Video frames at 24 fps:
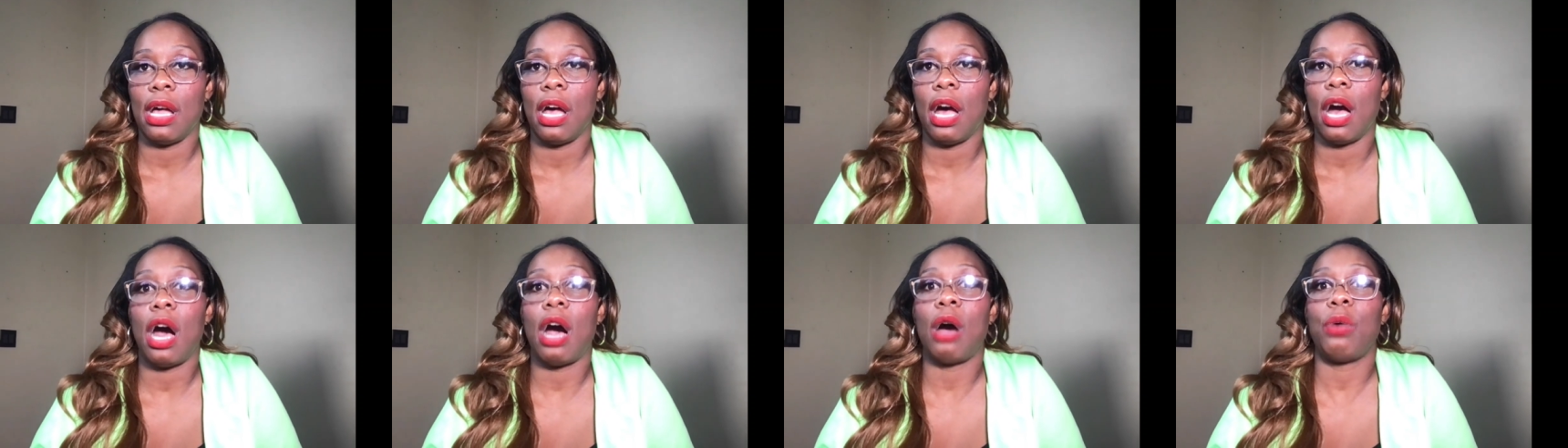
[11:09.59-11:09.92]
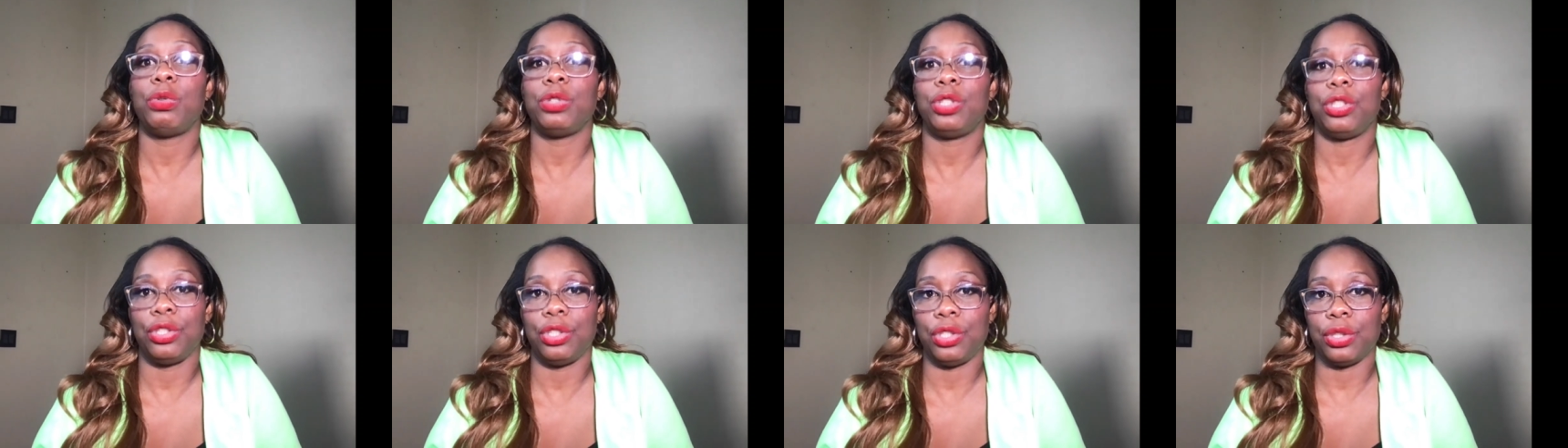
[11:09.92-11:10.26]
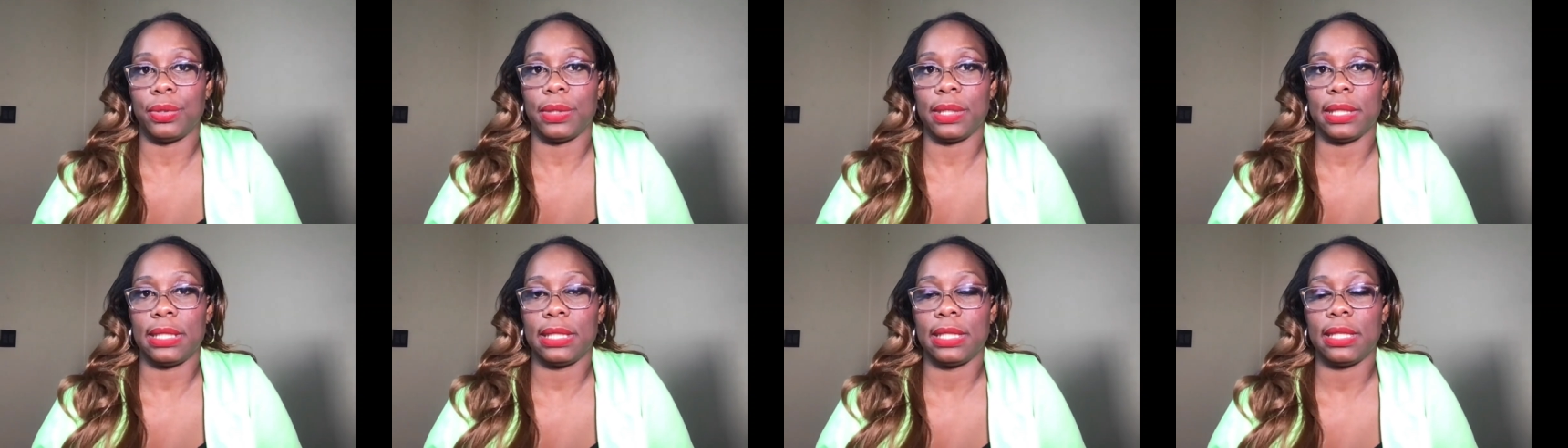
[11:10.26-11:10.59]
How would you do
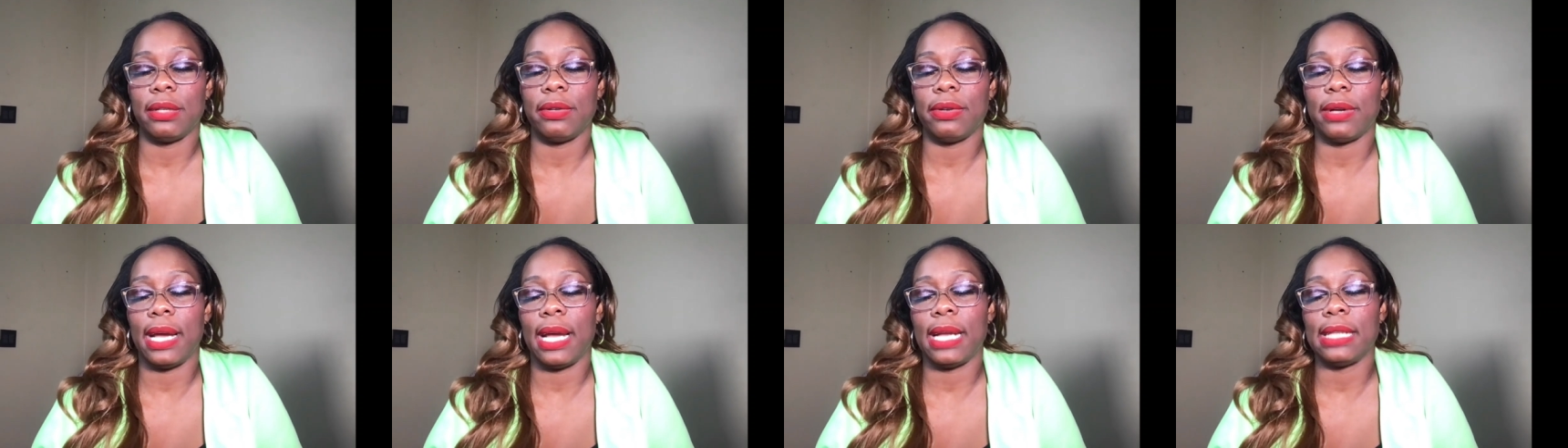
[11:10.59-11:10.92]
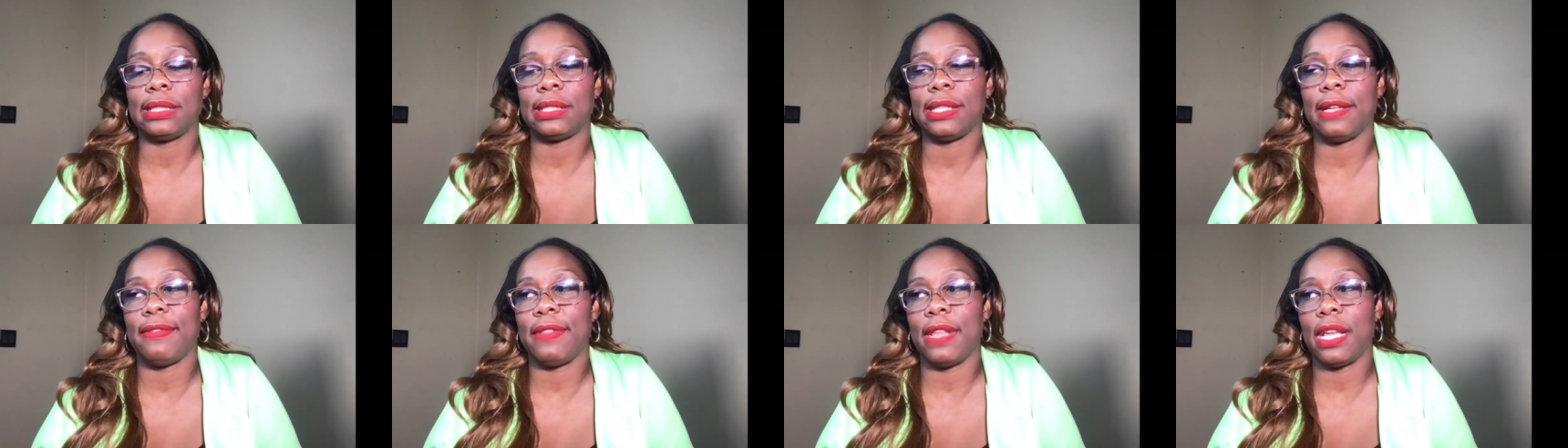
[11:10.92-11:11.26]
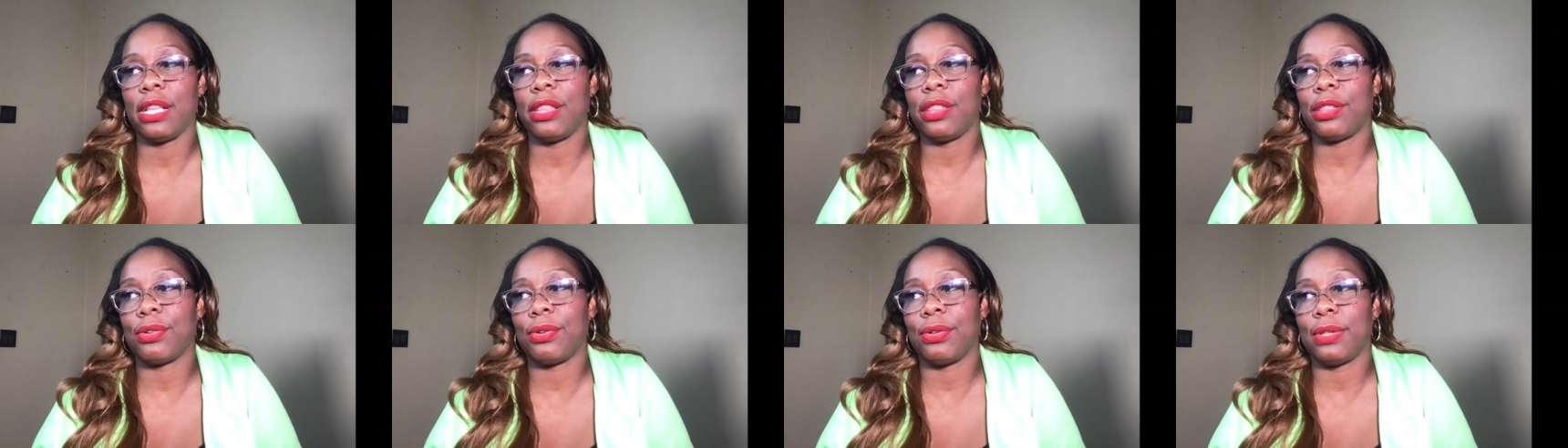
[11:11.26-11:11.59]
it, right? So if
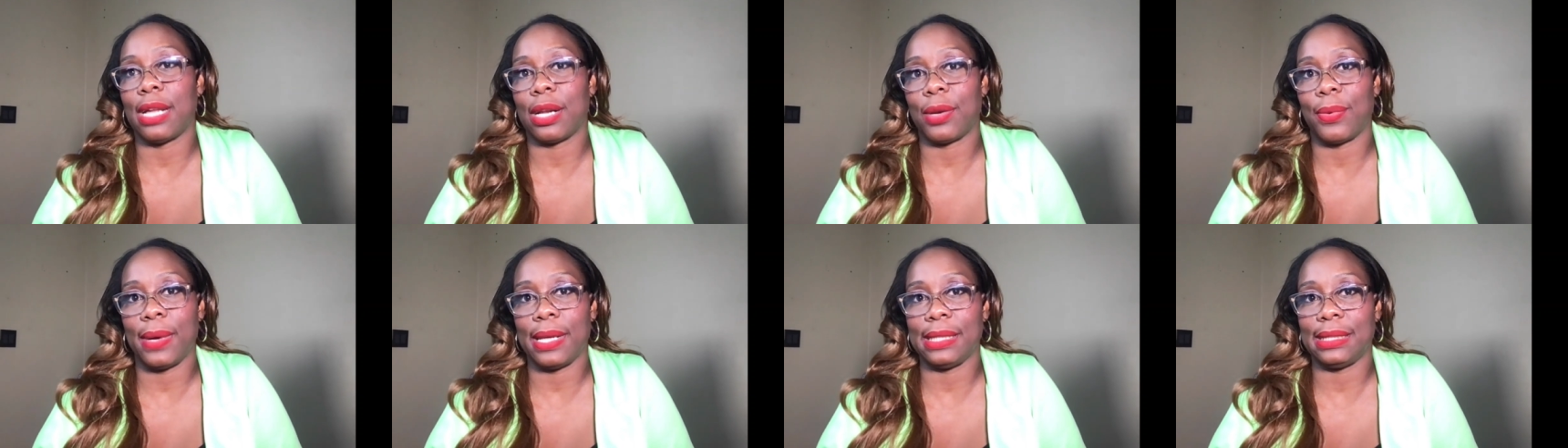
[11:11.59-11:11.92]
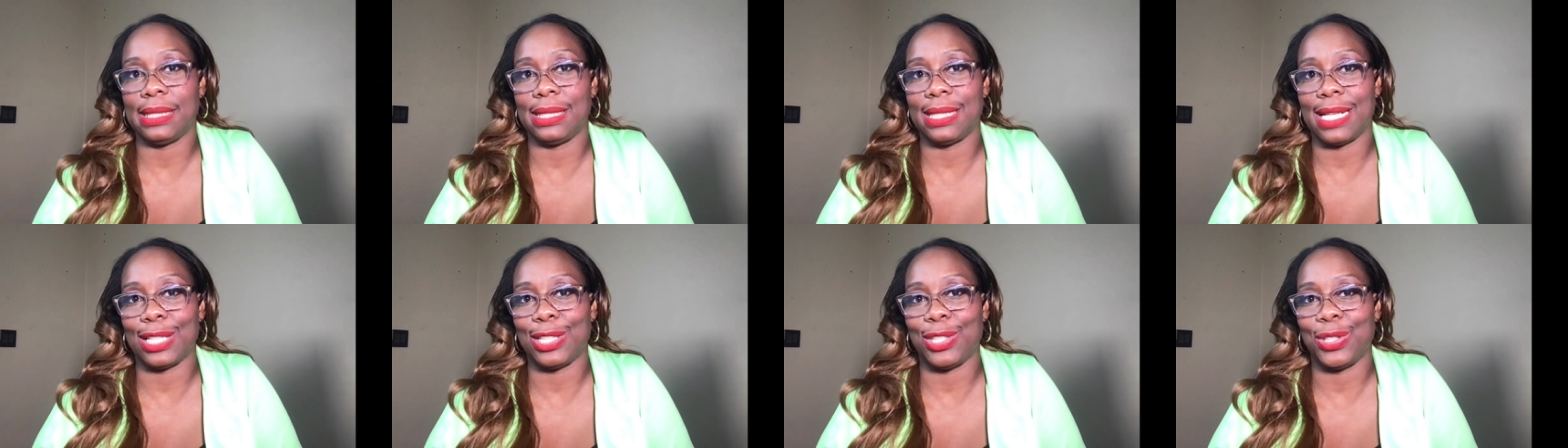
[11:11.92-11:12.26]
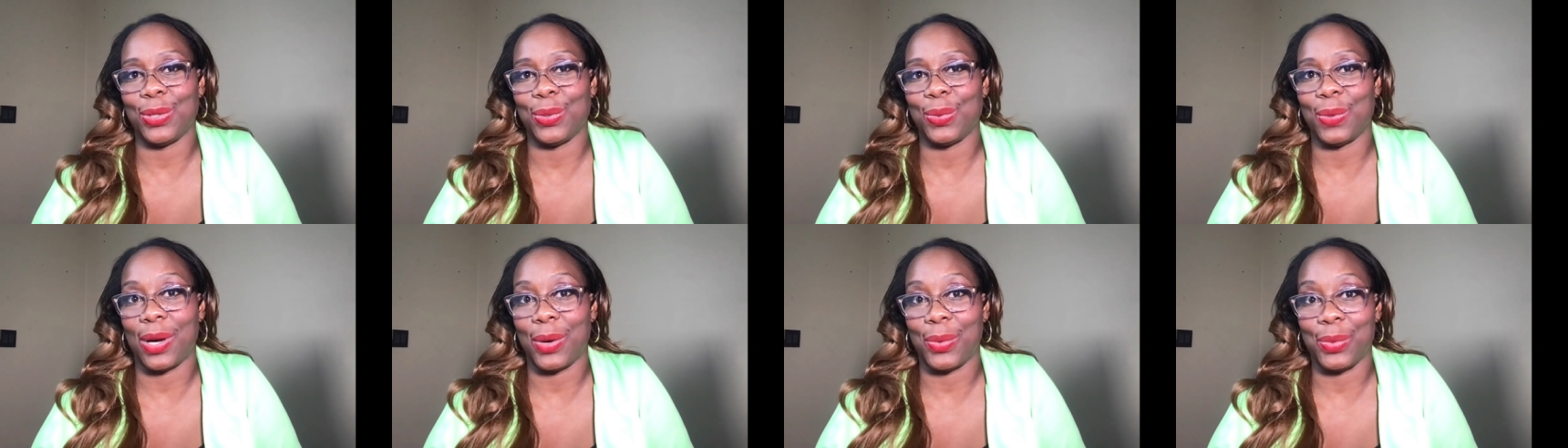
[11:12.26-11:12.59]
they throw that question at
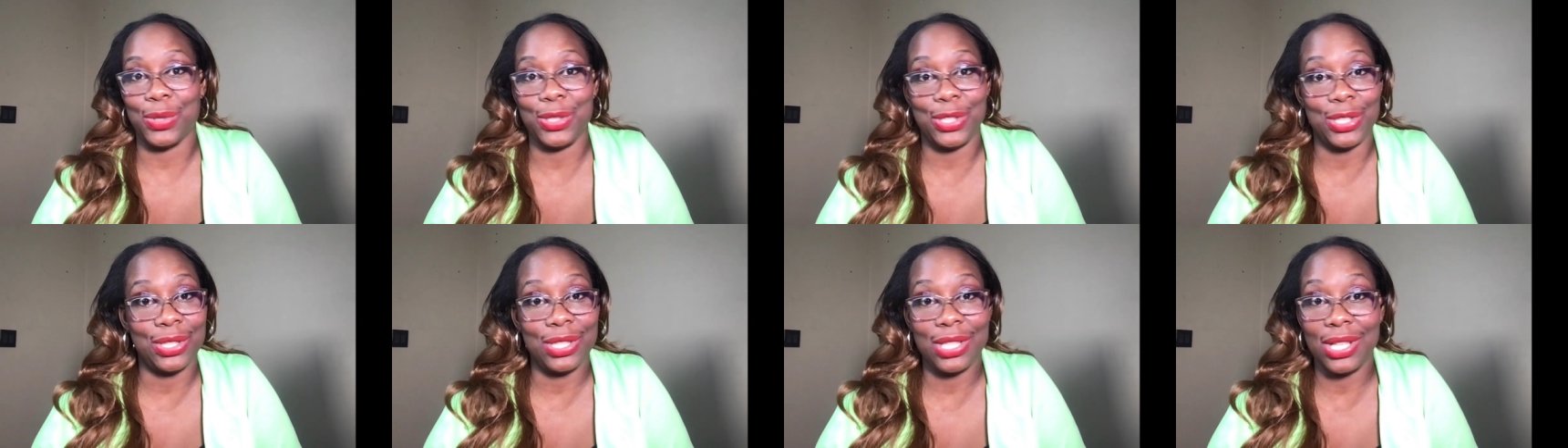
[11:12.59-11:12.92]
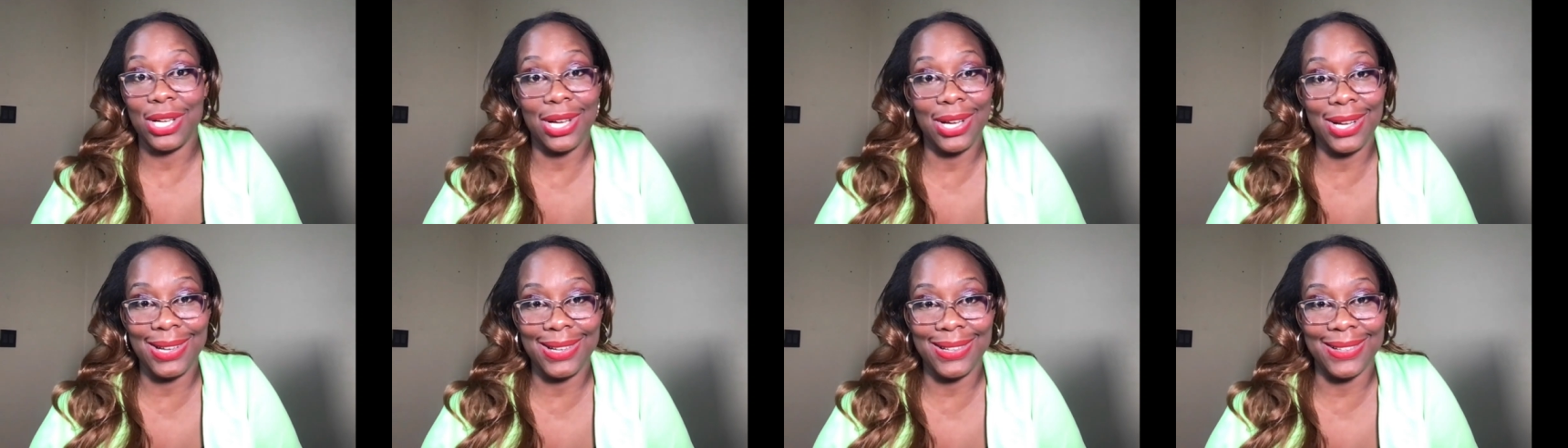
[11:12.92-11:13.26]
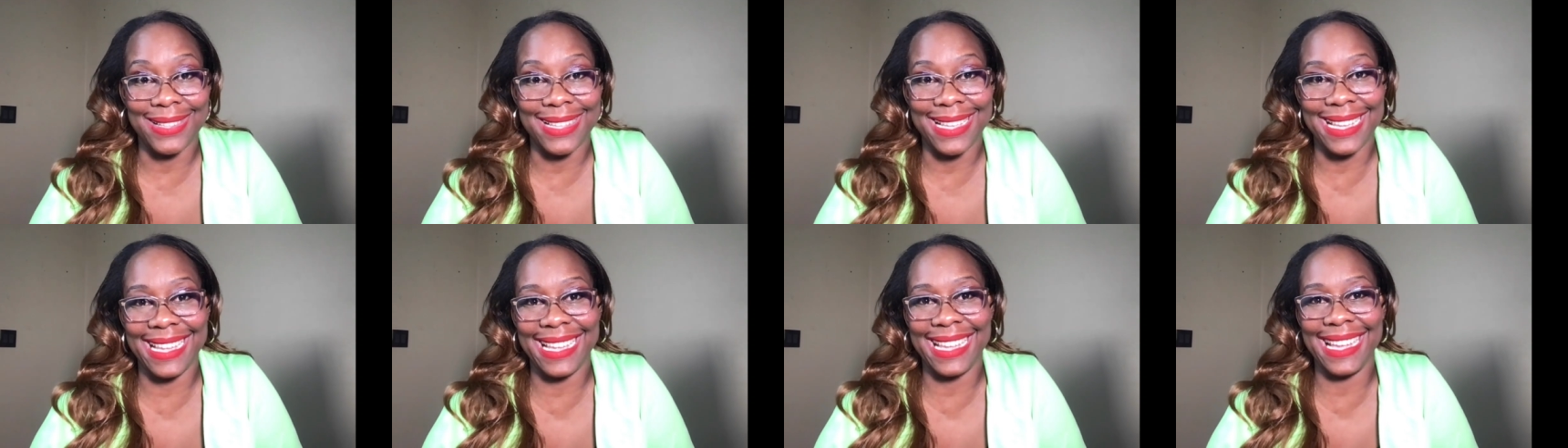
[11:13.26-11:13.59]
you, what would you
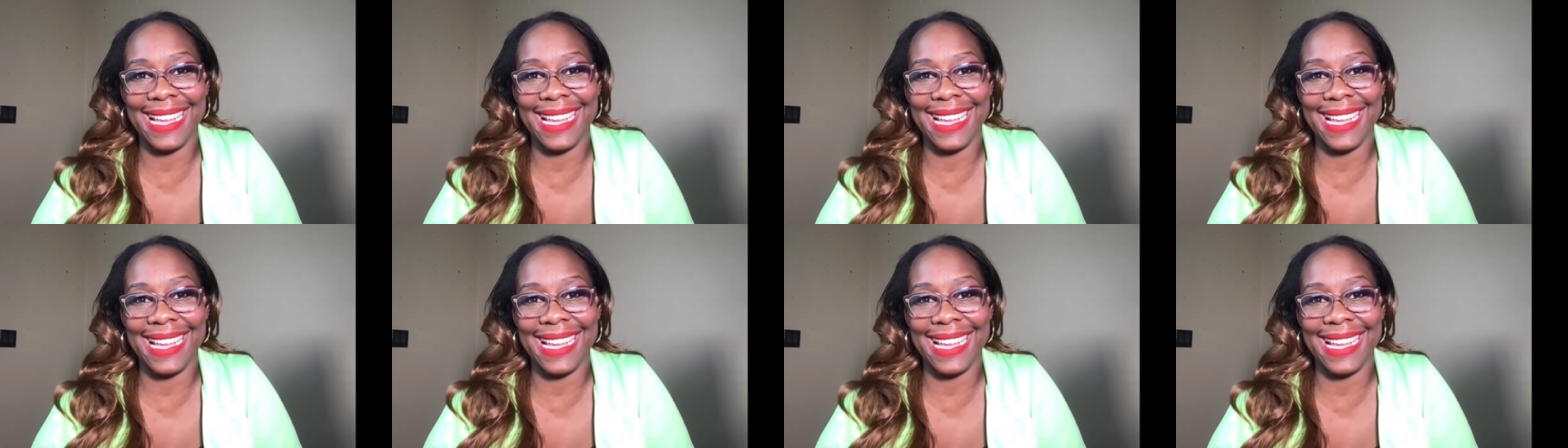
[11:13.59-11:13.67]
do?